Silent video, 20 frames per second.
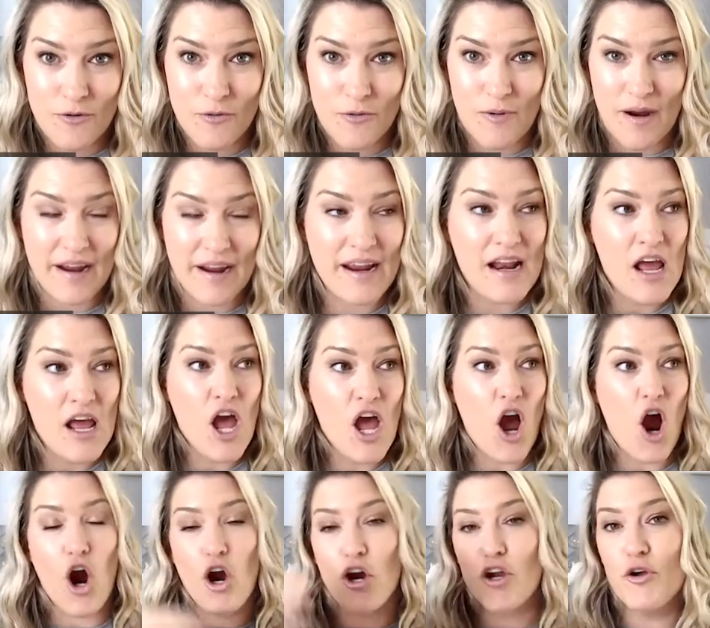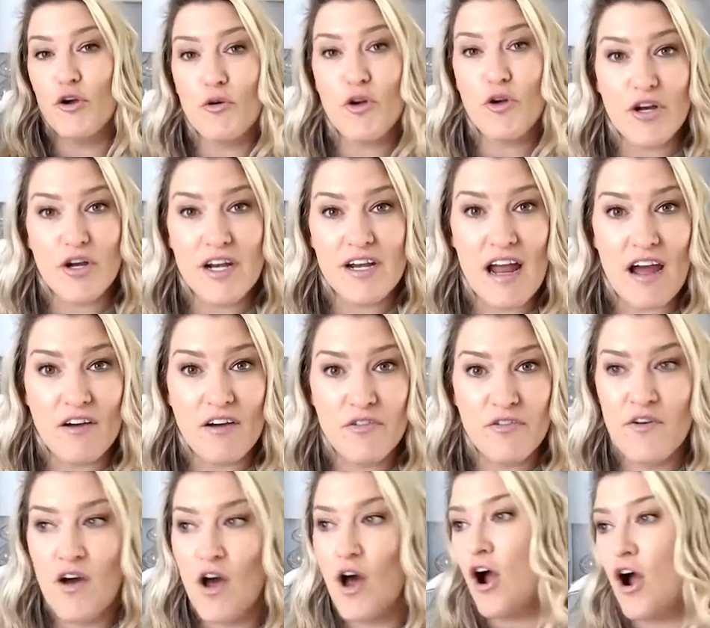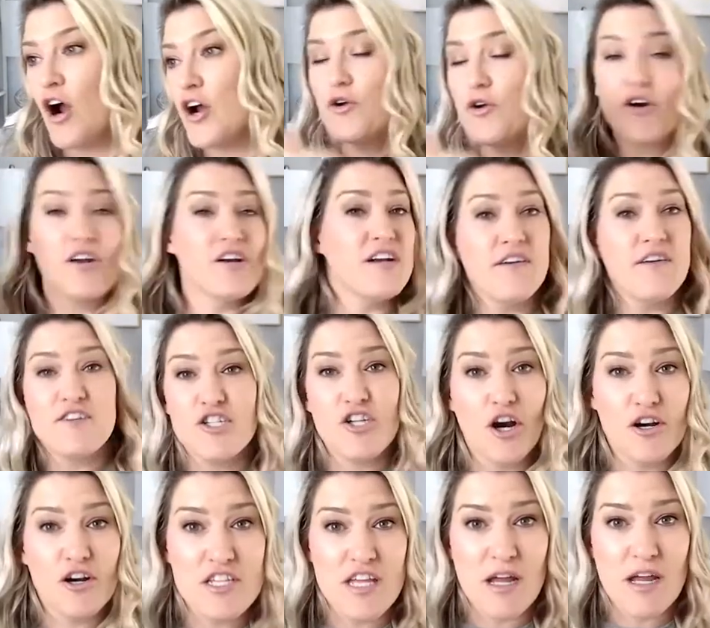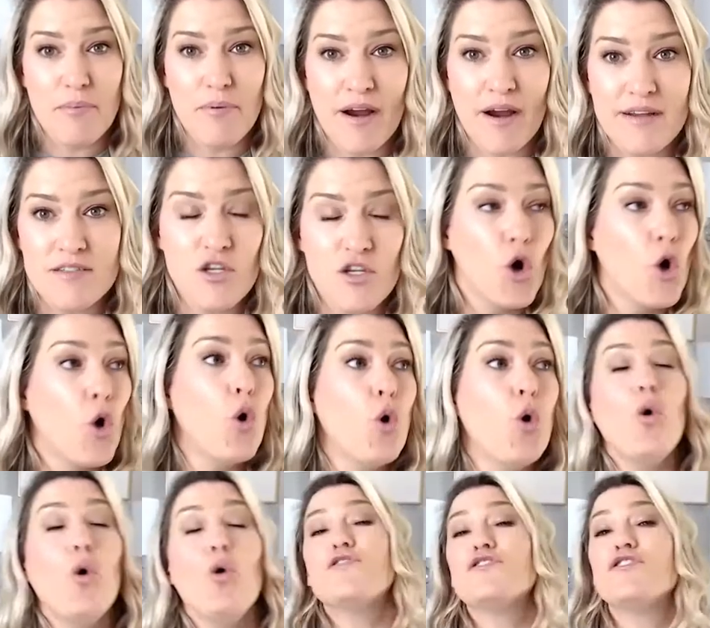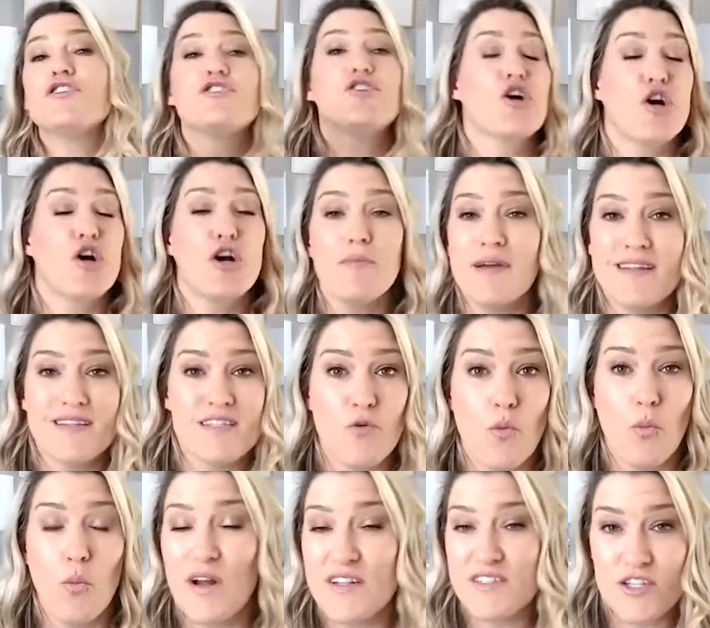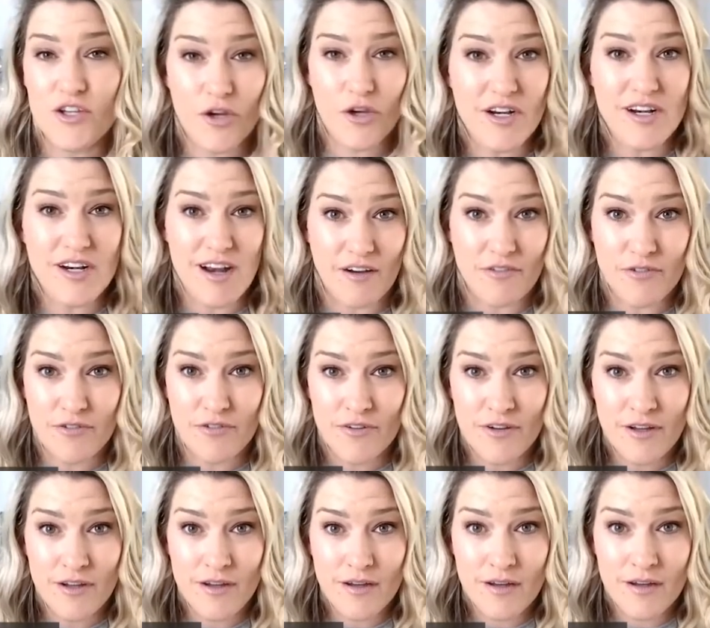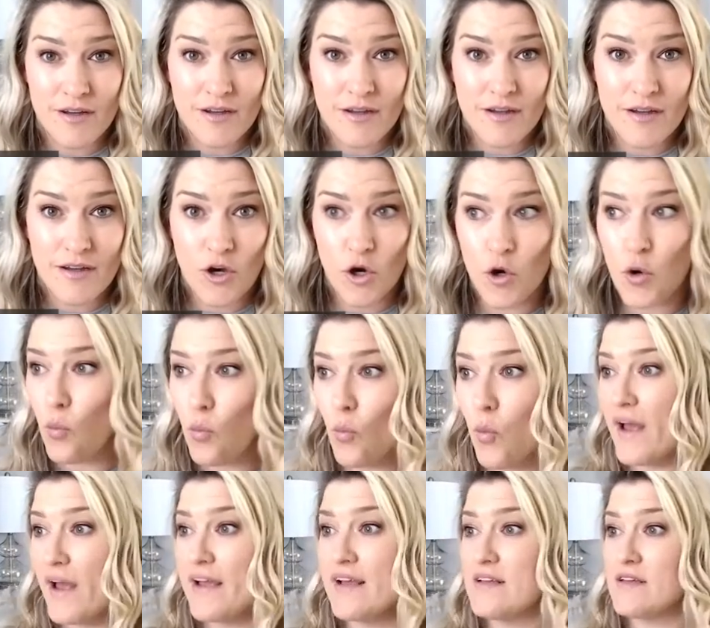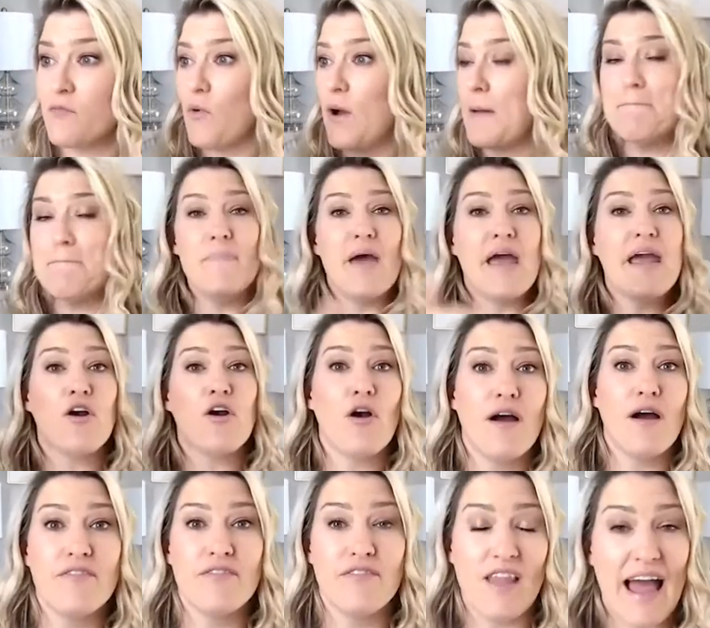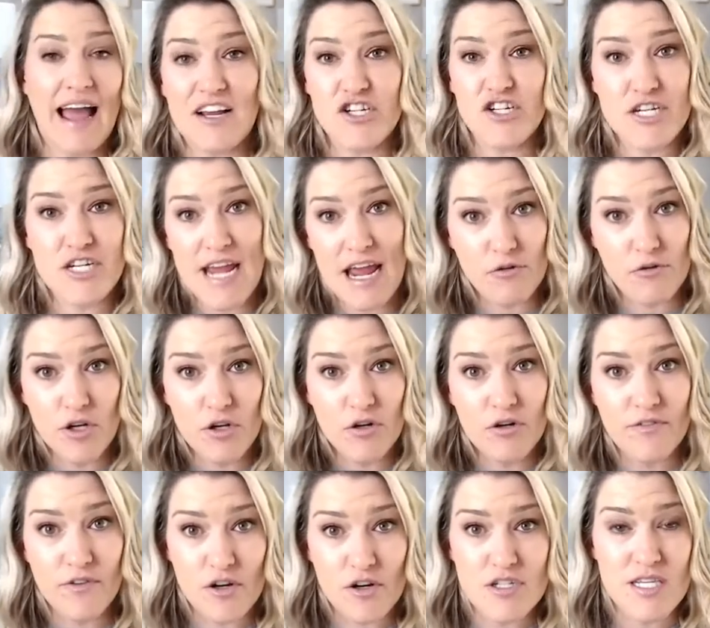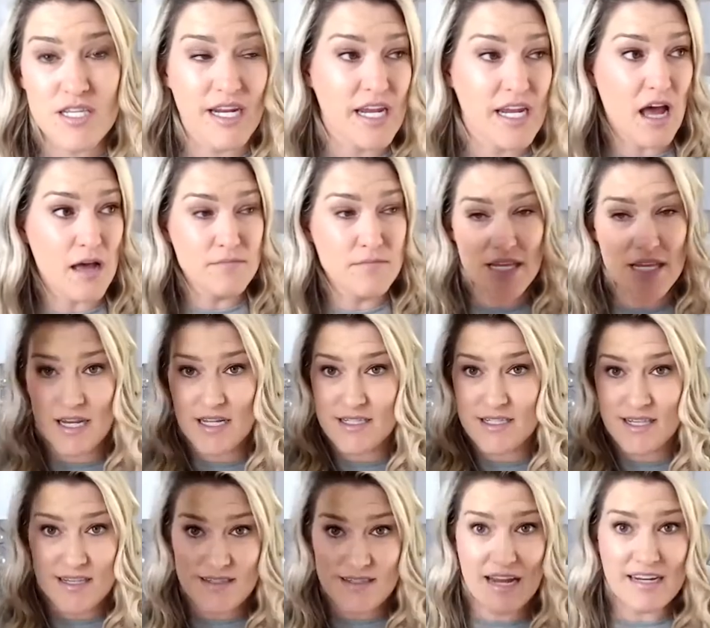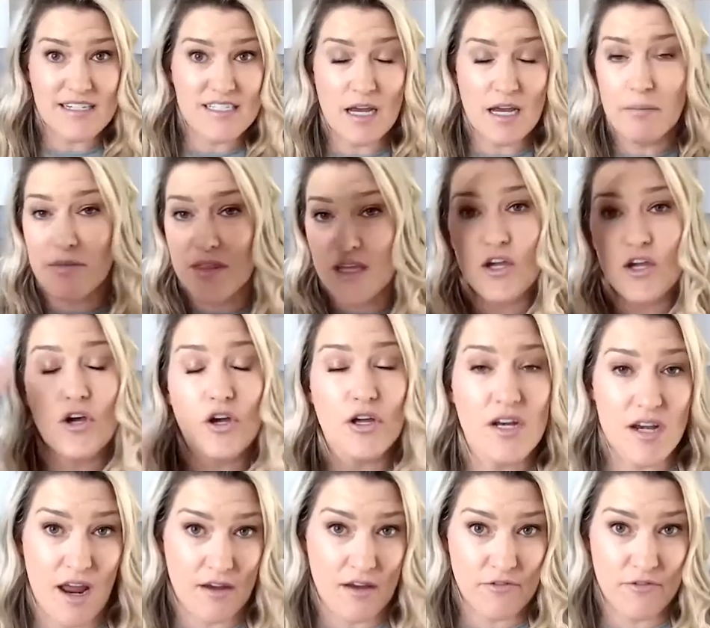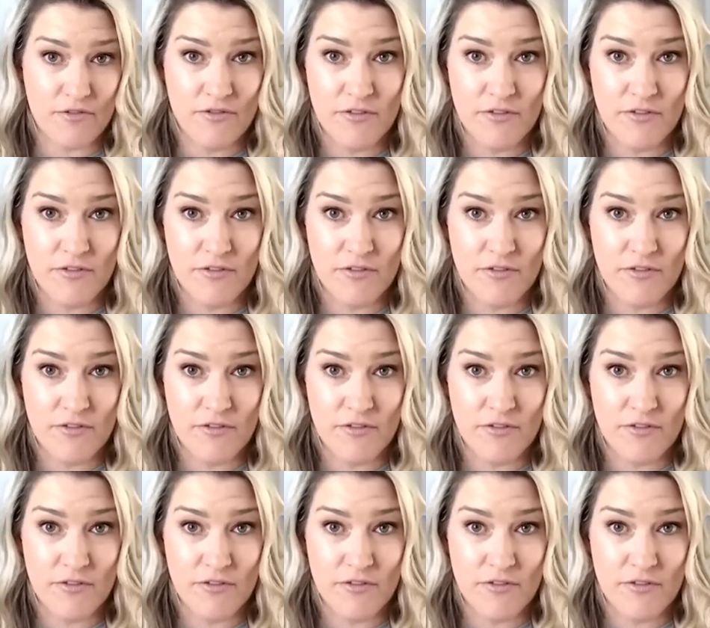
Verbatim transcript: right? Are you good enough? Are you good enough to charge that price? Who determines what's good enough? Who, what, is, what mayor of Lashtown University comes in and says, I dub thee good enough?